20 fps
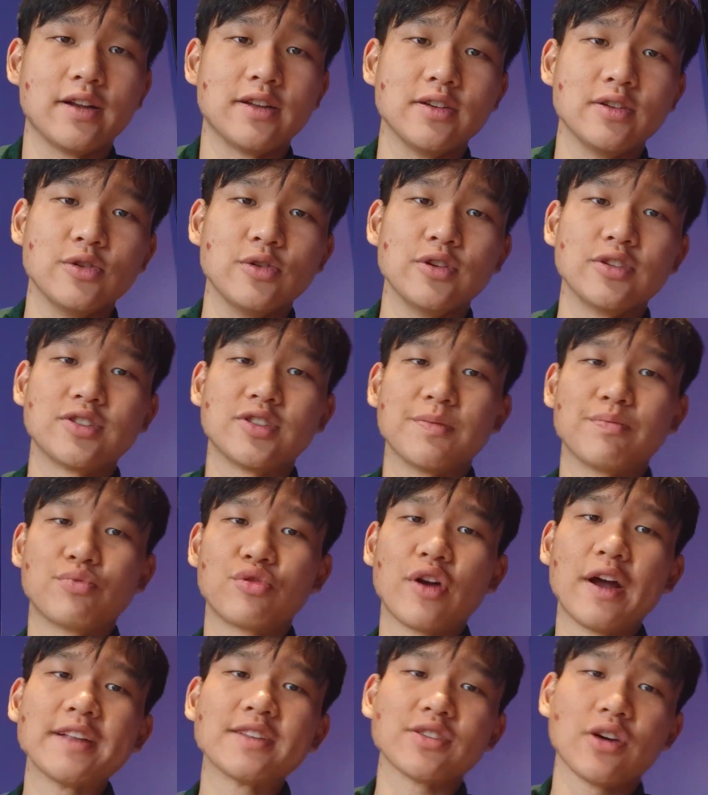to
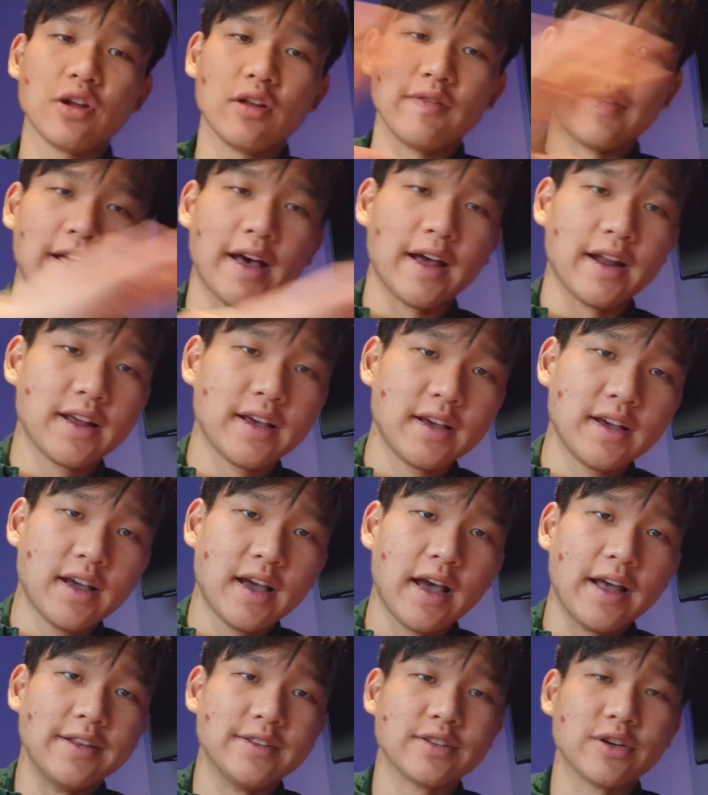suppress all of that.
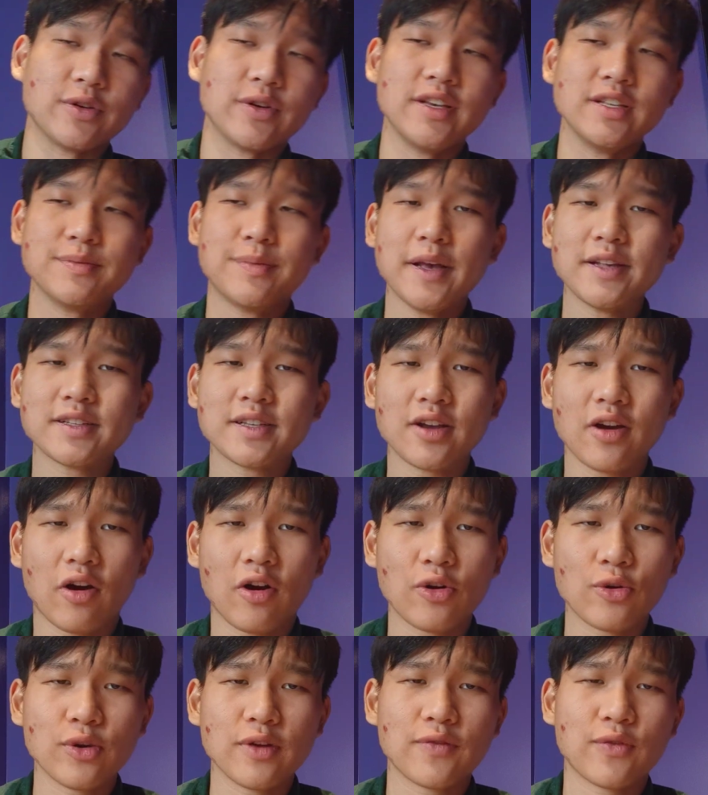And so he's basically
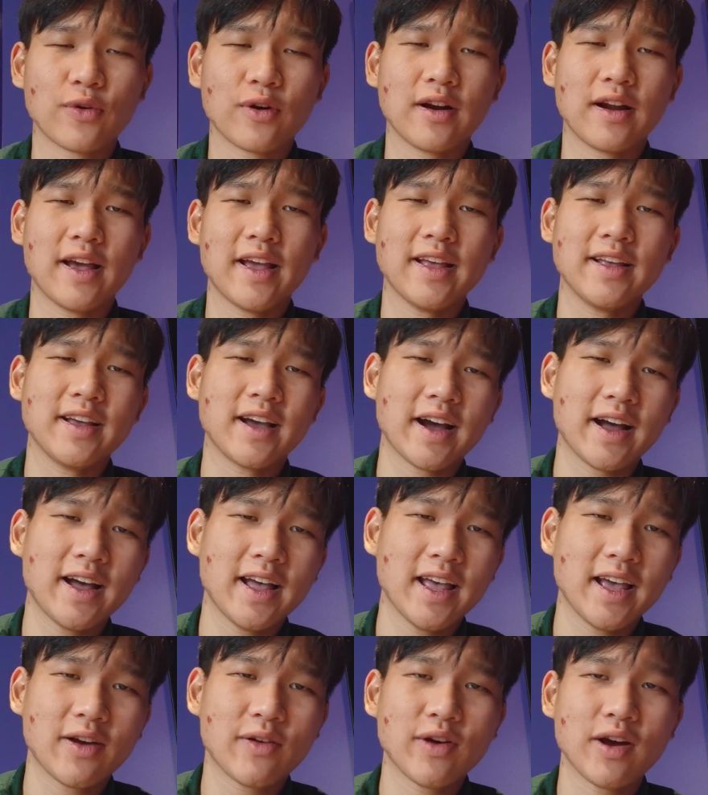arguing for
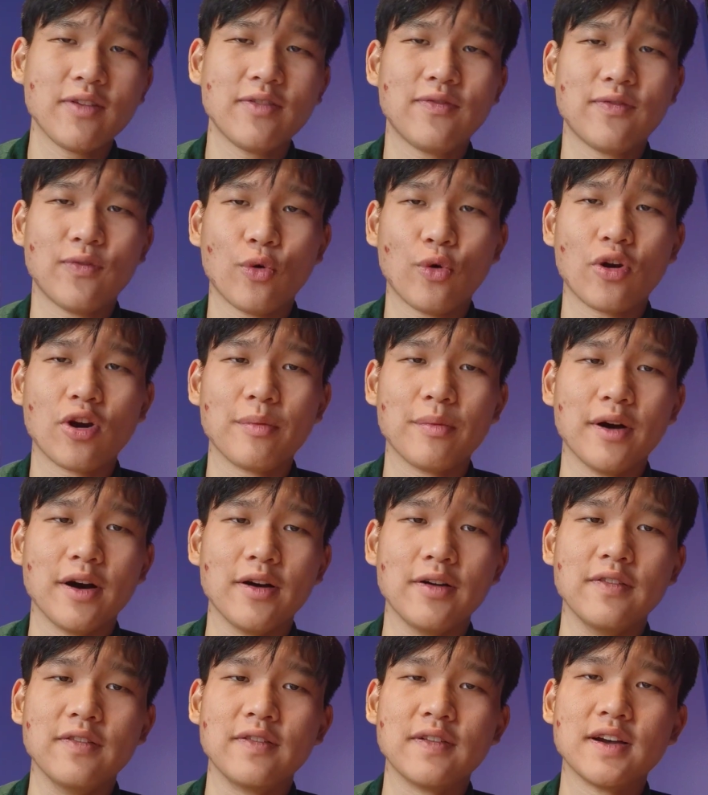a kind of form
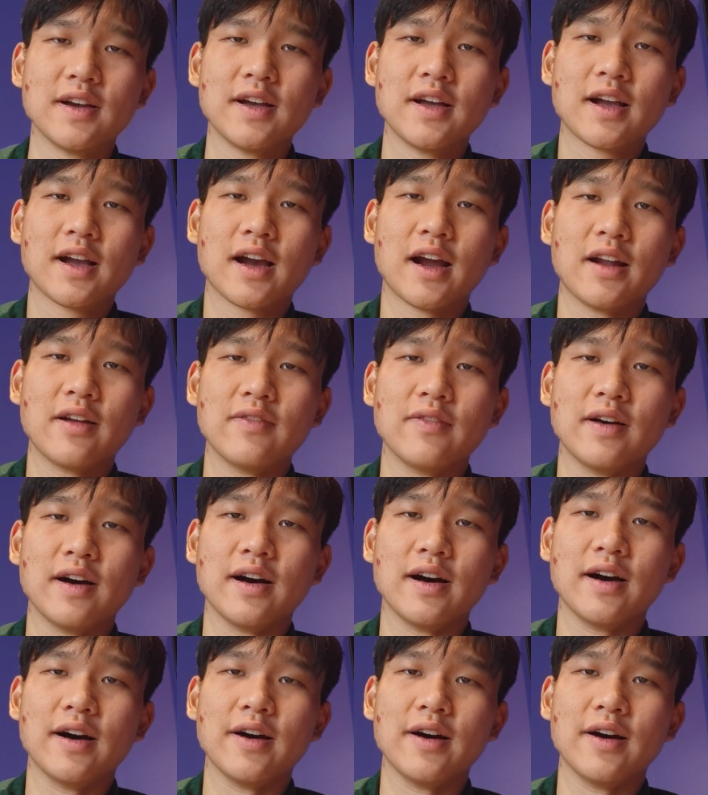of kind of